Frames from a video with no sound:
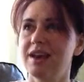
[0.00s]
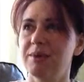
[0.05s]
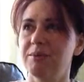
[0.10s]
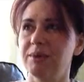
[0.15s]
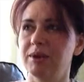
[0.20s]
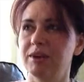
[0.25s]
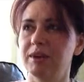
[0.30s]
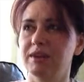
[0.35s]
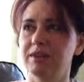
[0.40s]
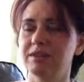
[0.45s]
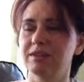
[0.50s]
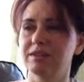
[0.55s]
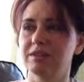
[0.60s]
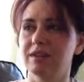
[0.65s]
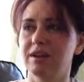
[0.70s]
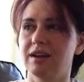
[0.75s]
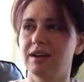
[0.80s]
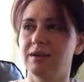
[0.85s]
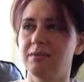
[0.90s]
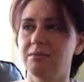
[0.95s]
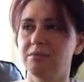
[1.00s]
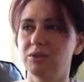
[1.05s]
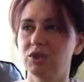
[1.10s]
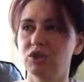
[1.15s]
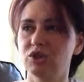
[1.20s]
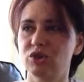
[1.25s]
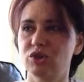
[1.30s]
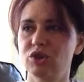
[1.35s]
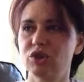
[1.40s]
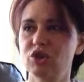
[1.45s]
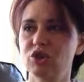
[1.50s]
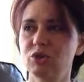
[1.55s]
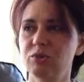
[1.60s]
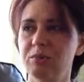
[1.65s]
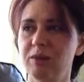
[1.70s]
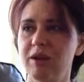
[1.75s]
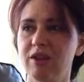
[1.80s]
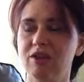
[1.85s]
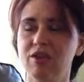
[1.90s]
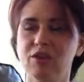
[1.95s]
because Sergio,
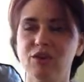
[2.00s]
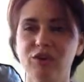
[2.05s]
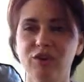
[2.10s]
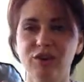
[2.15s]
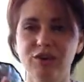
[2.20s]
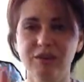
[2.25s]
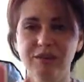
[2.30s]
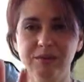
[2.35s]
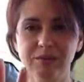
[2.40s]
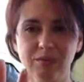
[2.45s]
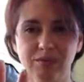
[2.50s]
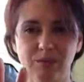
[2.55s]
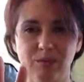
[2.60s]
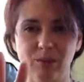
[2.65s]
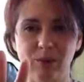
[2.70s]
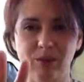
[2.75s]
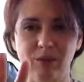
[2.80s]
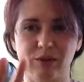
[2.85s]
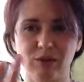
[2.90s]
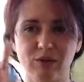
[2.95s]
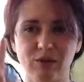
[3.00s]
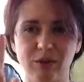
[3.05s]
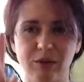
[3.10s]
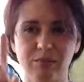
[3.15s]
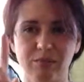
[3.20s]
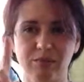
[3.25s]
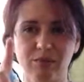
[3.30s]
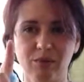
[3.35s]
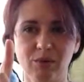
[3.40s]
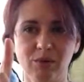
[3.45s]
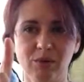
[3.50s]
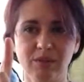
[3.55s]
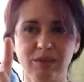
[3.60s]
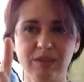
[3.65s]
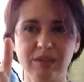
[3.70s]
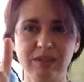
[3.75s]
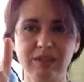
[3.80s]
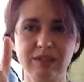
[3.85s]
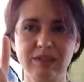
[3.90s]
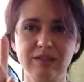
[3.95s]
my third brother, so I'm the
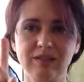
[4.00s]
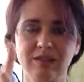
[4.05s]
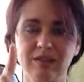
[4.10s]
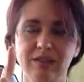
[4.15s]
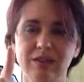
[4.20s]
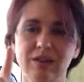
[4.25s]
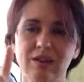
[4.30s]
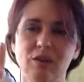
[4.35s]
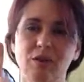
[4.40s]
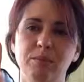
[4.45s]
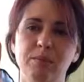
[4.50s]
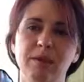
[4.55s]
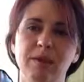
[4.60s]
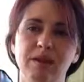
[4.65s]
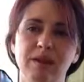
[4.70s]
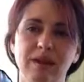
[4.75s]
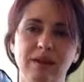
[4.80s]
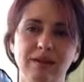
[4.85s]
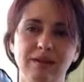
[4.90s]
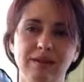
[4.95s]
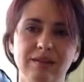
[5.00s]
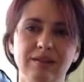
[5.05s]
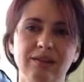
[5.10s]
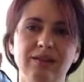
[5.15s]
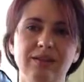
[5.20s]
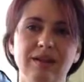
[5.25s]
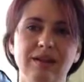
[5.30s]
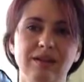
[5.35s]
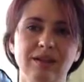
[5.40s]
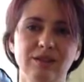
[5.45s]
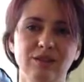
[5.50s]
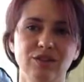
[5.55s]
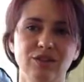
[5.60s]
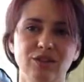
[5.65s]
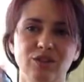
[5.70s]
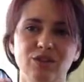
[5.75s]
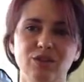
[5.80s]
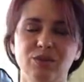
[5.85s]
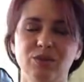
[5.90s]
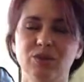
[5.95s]
oldest, Carmen and Aline is second,
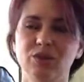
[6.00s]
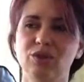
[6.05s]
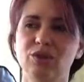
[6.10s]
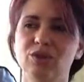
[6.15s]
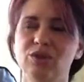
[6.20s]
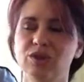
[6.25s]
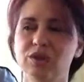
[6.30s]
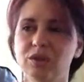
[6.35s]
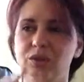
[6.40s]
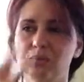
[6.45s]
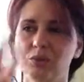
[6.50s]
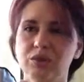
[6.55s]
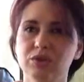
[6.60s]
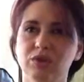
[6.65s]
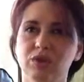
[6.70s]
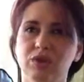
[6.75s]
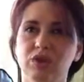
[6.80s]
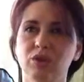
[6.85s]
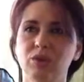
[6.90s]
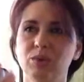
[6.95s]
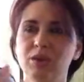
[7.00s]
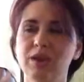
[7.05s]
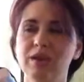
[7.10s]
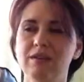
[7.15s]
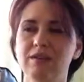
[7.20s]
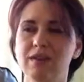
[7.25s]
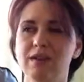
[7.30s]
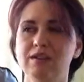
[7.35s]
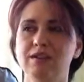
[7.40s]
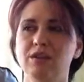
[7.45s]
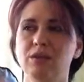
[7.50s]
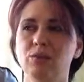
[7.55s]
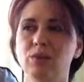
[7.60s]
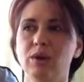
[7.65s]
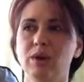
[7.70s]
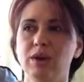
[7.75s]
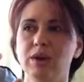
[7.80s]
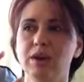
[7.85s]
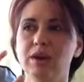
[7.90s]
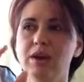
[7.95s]
Sergio was third, and it was the three of us that
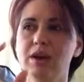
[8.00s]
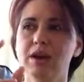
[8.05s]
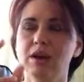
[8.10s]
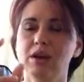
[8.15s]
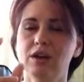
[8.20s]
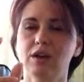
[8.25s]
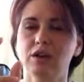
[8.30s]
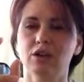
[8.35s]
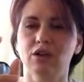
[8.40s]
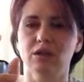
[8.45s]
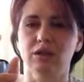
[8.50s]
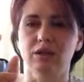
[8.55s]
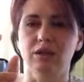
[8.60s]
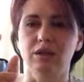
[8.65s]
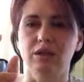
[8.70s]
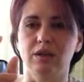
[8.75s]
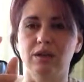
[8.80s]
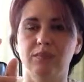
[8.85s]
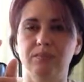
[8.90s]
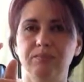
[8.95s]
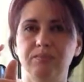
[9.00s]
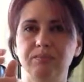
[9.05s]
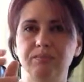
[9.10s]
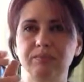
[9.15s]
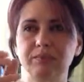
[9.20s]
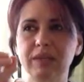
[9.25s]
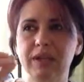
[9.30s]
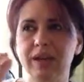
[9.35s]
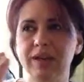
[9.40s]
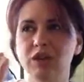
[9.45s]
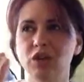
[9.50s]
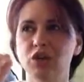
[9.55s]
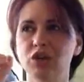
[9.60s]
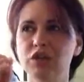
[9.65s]
really kind of